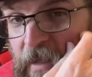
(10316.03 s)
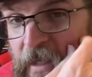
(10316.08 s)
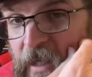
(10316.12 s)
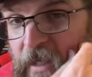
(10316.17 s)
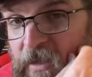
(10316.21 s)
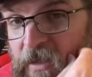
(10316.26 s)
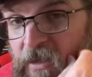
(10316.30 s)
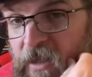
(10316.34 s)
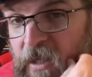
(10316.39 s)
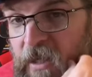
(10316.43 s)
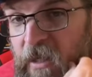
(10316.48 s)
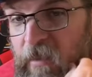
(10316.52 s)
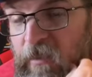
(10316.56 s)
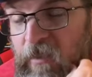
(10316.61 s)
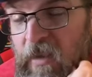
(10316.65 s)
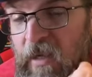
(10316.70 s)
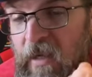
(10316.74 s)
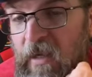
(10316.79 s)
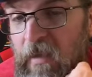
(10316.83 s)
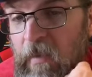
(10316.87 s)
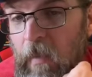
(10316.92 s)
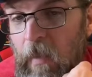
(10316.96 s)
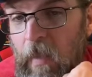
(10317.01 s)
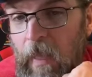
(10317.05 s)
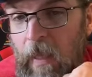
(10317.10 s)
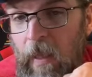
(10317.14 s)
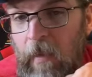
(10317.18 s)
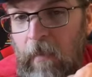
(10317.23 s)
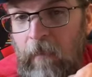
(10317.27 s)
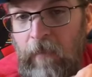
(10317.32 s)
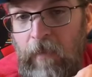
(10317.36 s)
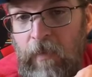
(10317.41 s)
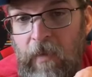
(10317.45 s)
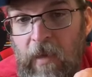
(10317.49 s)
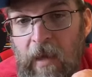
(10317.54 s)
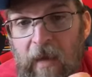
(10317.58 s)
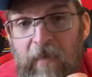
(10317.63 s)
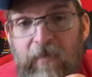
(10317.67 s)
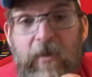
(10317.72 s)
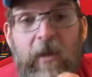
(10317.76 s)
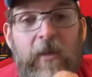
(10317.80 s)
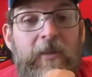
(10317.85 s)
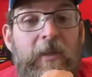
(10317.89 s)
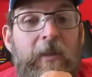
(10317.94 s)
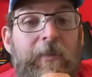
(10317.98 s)
the next gen update? I've
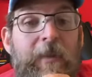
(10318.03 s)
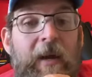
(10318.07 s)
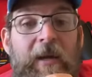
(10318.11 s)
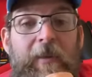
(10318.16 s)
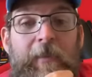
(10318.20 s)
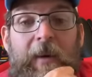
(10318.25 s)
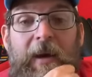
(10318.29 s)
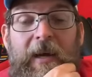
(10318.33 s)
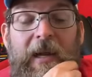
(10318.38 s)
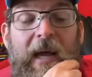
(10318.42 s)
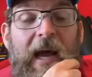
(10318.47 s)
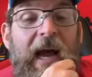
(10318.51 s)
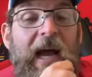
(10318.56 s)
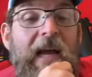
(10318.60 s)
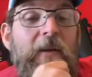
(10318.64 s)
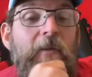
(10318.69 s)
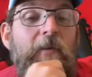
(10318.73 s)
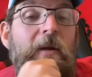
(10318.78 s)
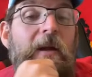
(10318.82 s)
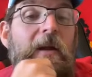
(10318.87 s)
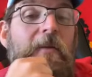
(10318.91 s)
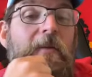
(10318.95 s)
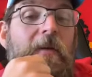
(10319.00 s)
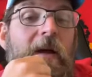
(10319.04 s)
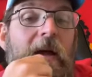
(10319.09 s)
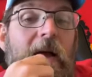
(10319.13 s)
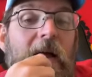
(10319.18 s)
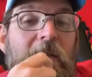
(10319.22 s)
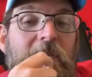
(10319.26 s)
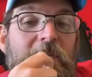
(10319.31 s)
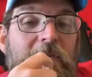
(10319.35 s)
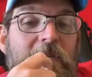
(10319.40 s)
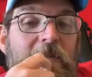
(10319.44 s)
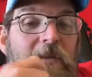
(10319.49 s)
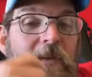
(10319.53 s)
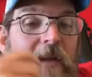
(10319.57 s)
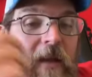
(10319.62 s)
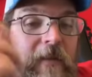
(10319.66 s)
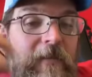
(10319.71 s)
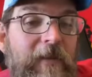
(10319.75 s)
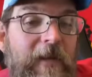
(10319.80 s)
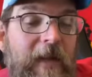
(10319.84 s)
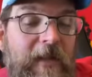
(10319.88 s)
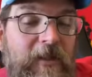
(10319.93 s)
talked to Ben about it. I still have an